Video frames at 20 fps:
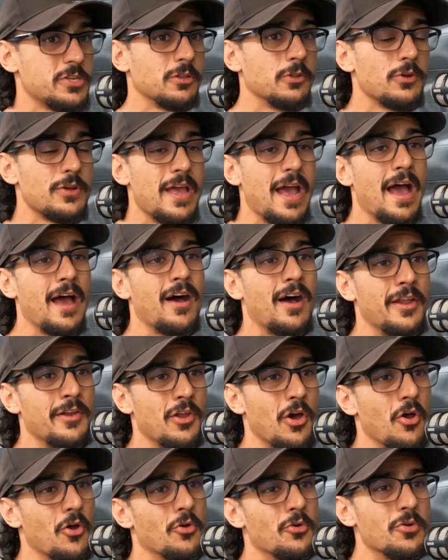to look at. I
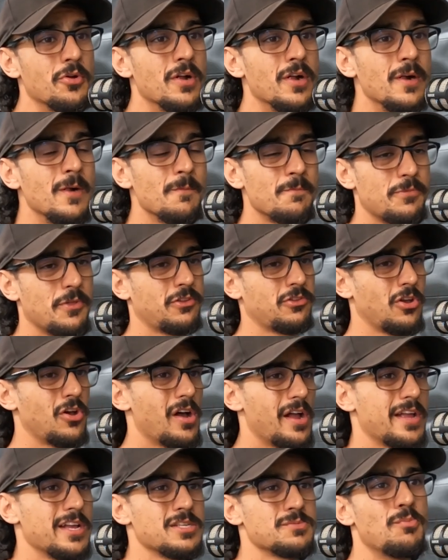know the
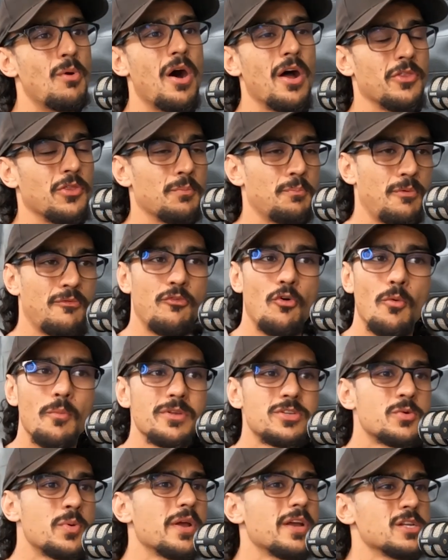Tigers might not perform
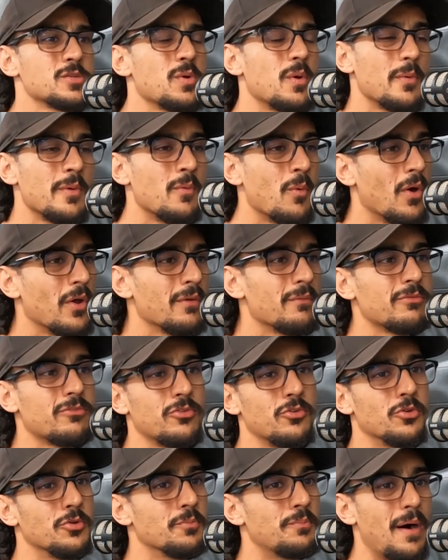as quick as what we want them
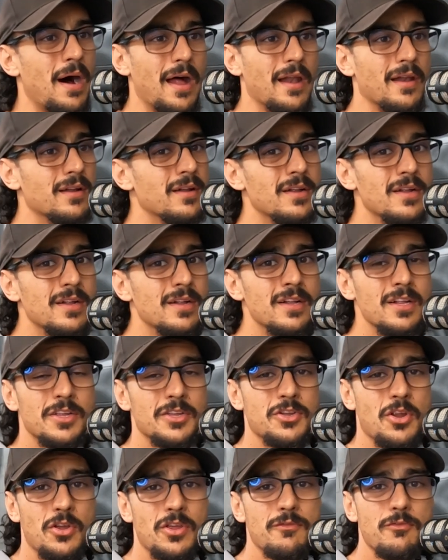to, but
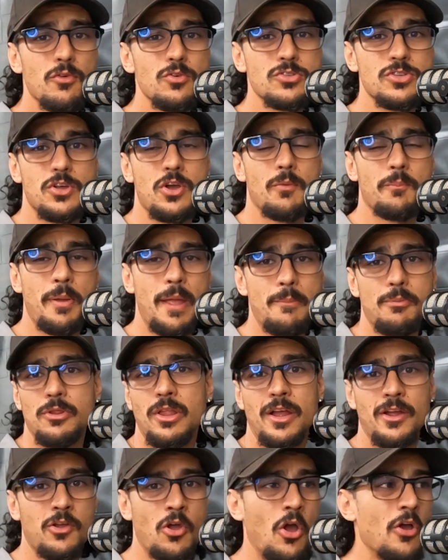you've also got people
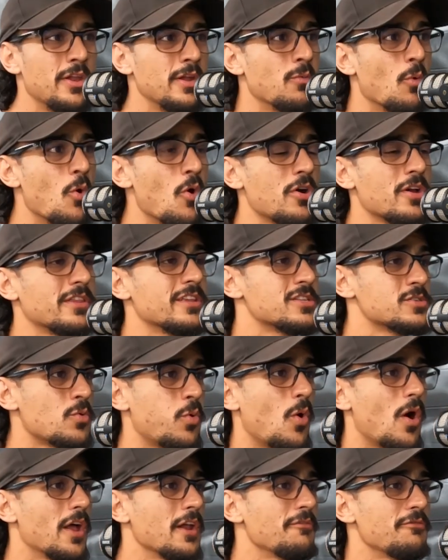like Cody Walker. There's
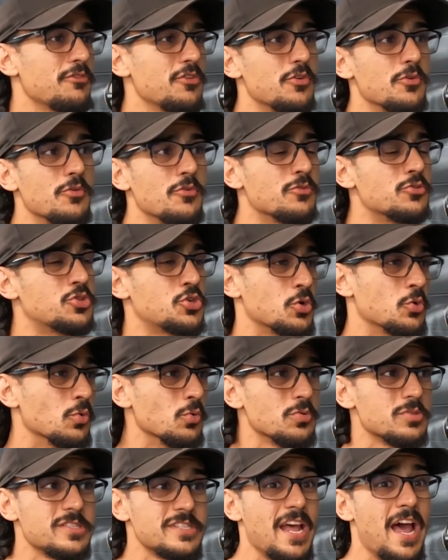quite a few
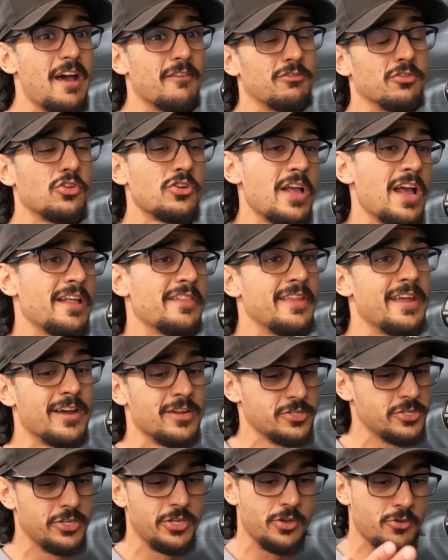jewels to have a look at
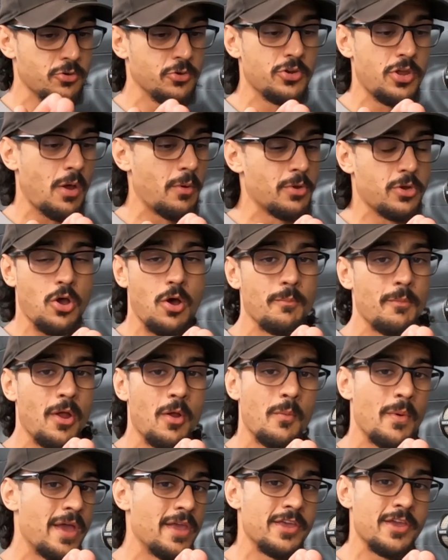now. So you could go a
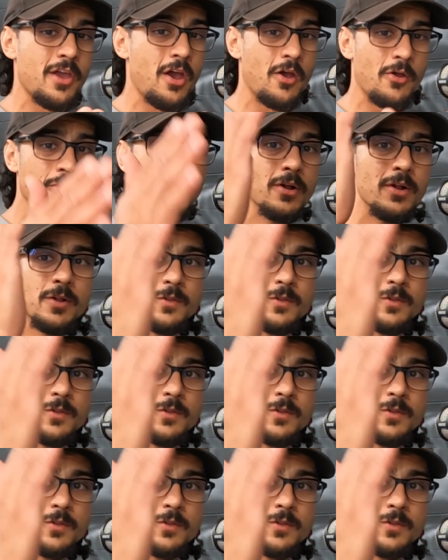combo where you go